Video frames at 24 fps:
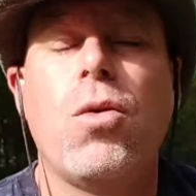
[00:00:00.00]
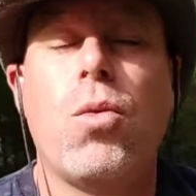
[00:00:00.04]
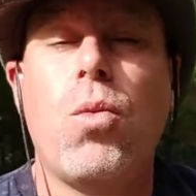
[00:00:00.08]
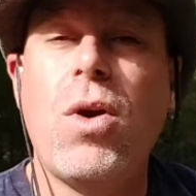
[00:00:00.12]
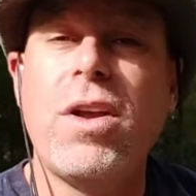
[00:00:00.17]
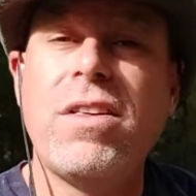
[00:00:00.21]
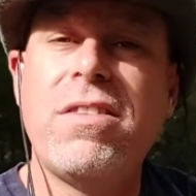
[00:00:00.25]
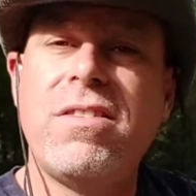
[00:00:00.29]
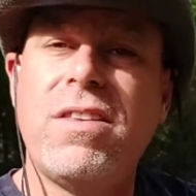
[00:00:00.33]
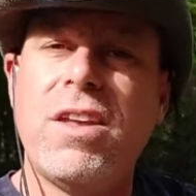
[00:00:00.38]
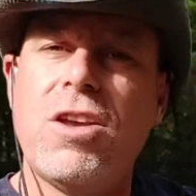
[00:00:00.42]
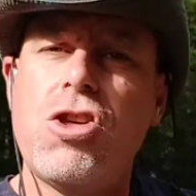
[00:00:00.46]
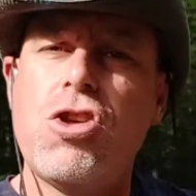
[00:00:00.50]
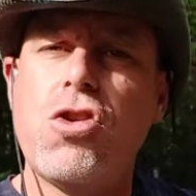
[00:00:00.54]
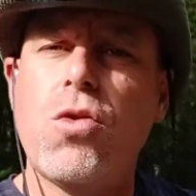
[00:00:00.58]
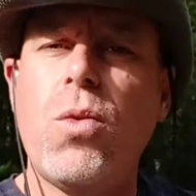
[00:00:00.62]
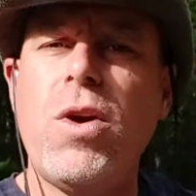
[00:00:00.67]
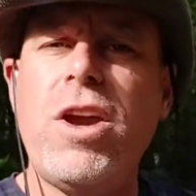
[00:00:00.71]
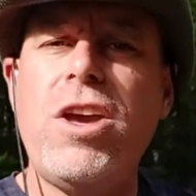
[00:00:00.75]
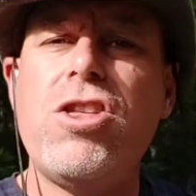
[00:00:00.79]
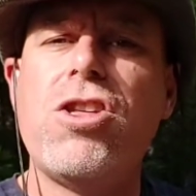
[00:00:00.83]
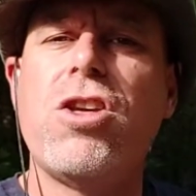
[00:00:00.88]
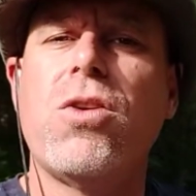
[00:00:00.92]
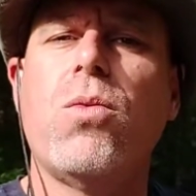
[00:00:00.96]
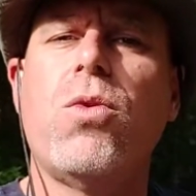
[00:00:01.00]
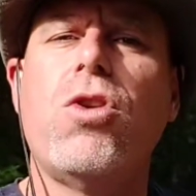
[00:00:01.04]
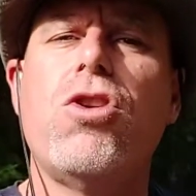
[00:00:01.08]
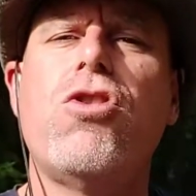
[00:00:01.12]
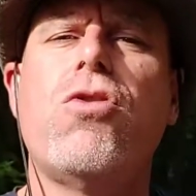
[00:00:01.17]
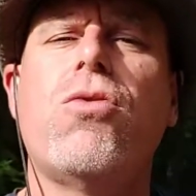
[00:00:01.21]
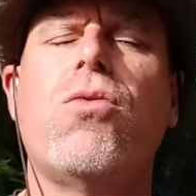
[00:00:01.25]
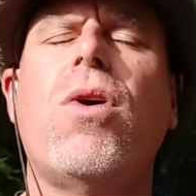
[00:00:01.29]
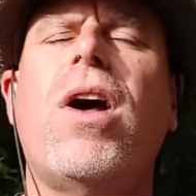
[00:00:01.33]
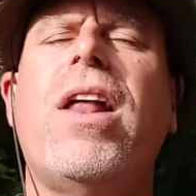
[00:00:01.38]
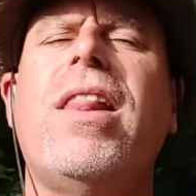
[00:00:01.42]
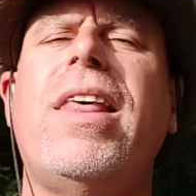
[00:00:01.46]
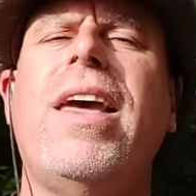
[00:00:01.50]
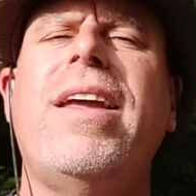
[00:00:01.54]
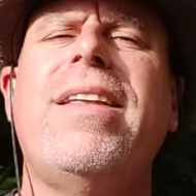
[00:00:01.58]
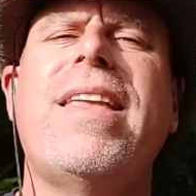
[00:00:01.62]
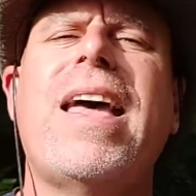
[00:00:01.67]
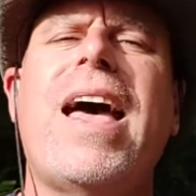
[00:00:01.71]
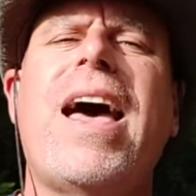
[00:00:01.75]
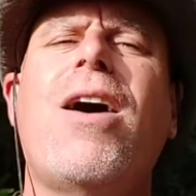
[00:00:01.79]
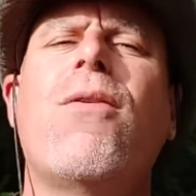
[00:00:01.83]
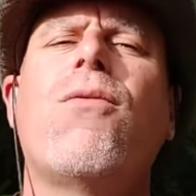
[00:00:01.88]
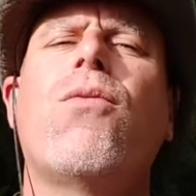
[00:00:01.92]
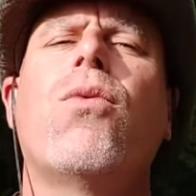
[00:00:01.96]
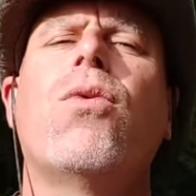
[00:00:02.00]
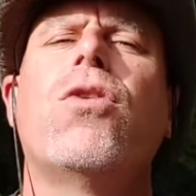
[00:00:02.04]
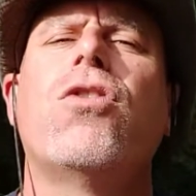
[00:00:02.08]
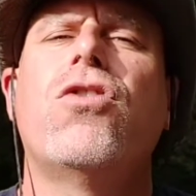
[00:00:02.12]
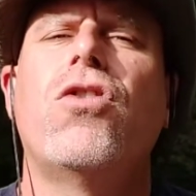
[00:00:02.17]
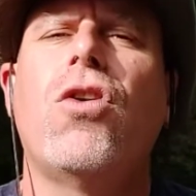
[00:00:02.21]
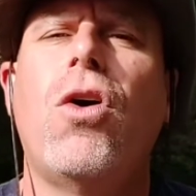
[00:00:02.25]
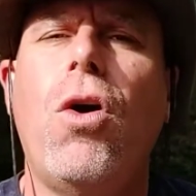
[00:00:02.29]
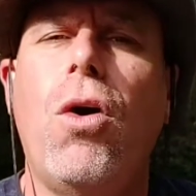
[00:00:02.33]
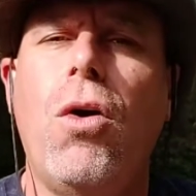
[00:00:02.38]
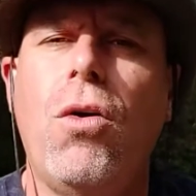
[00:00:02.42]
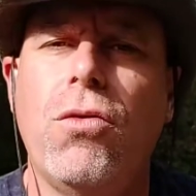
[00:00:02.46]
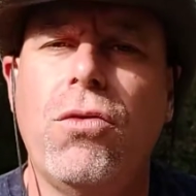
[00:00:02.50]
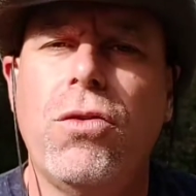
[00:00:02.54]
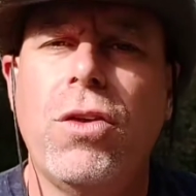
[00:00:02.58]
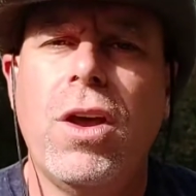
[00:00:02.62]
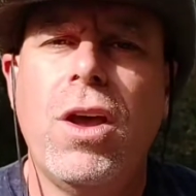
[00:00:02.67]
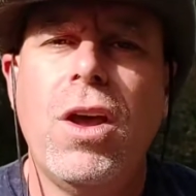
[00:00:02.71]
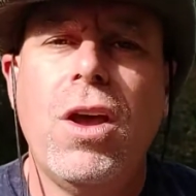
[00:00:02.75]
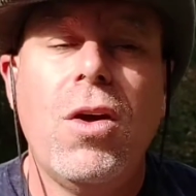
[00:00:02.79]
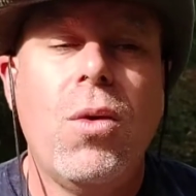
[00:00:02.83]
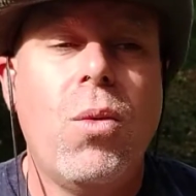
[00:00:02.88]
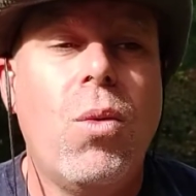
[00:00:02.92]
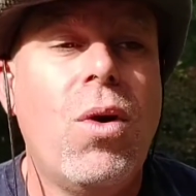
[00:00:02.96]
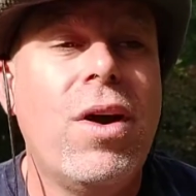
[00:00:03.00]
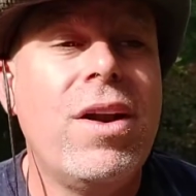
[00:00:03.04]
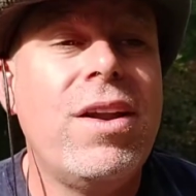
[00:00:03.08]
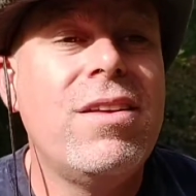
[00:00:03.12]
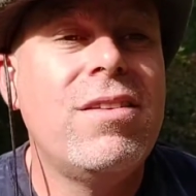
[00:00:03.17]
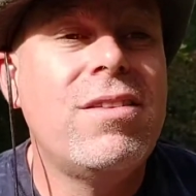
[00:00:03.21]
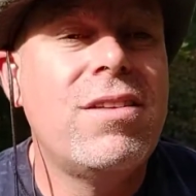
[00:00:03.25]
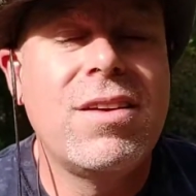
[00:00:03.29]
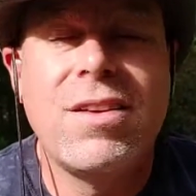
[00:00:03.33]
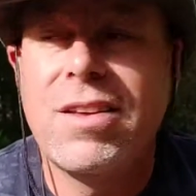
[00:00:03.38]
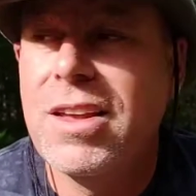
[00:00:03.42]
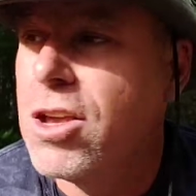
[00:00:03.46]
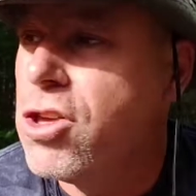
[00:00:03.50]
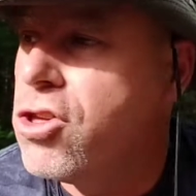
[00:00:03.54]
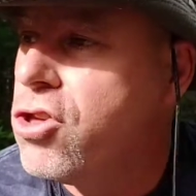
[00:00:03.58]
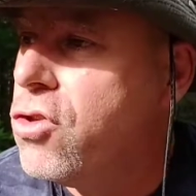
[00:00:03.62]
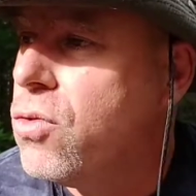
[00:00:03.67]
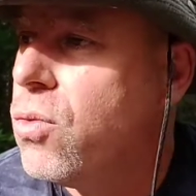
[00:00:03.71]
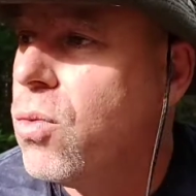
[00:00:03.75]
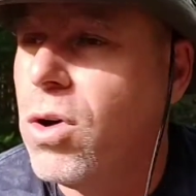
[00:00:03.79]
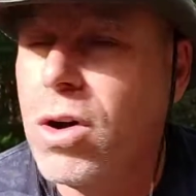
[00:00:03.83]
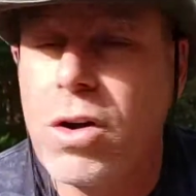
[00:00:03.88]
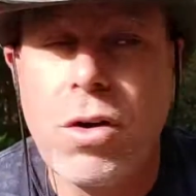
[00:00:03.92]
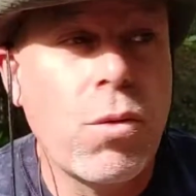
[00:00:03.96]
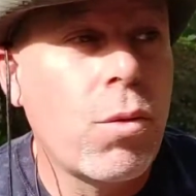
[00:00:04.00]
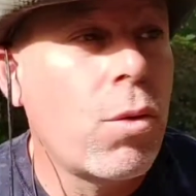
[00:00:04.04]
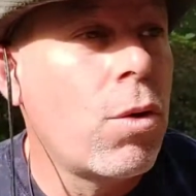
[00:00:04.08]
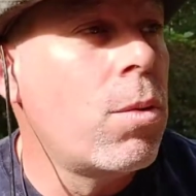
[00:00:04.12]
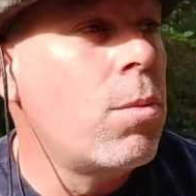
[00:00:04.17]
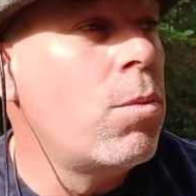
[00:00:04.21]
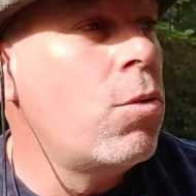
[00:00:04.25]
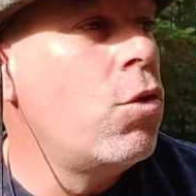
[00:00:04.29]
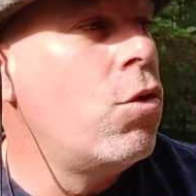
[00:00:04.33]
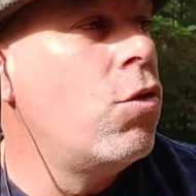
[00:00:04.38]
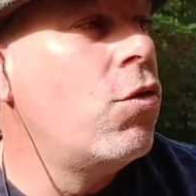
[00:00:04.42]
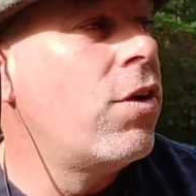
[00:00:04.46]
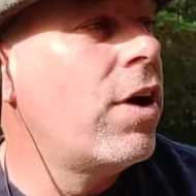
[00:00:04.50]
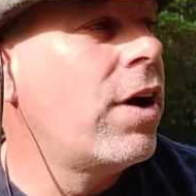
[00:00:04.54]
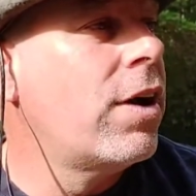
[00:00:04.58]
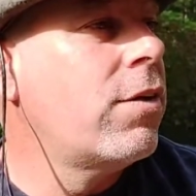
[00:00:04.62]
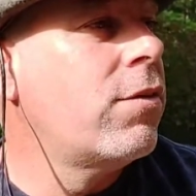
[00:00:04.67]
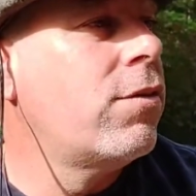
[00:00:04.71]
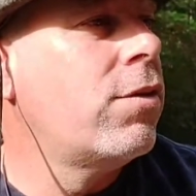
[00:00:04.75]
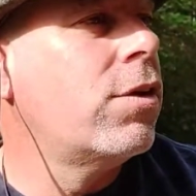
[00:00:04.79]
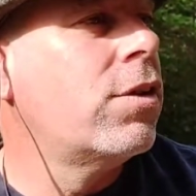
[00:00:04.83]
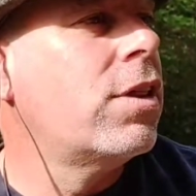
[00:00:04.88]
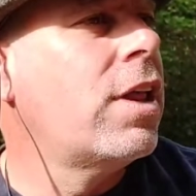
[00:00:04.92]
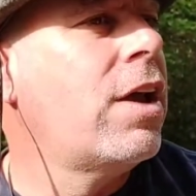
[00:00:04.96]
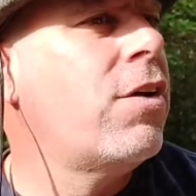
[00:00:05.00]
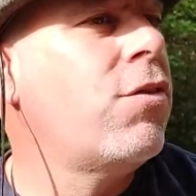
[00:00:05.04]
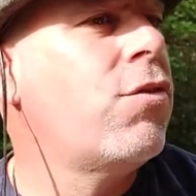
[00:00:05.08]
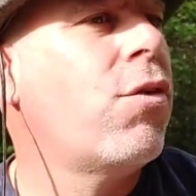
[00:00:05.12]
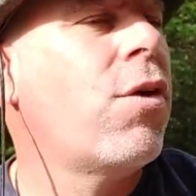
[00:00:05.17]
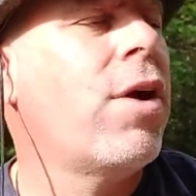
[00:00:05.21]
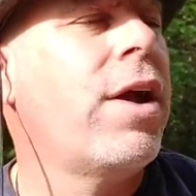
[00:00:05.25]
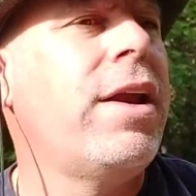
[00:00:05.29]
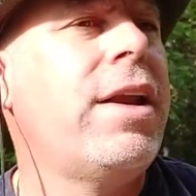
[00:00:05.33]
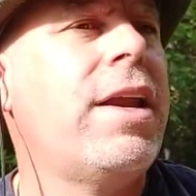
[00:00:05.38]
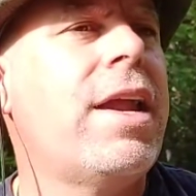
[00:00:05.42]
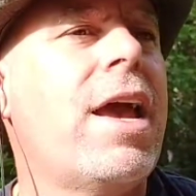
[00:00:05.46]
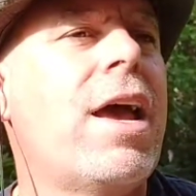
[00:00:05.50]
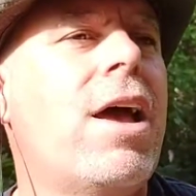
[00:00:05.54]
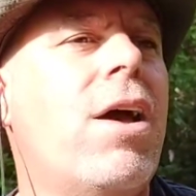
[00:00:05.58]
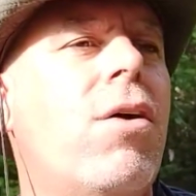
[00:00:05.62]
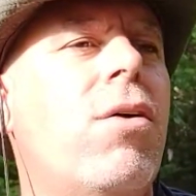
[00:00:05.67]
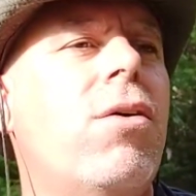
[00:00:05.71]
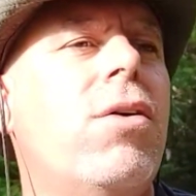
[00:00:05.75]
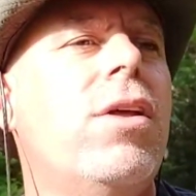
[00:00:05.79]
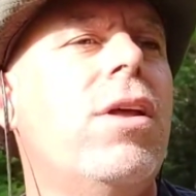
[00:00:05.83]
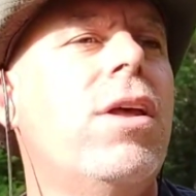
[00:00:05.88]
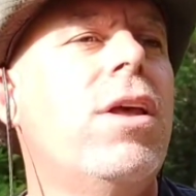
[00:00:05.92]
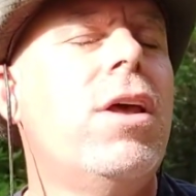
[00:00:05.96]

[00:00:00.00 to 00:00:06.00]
What situation would you like to have resolved? What is it that you want to remove out of your life right now?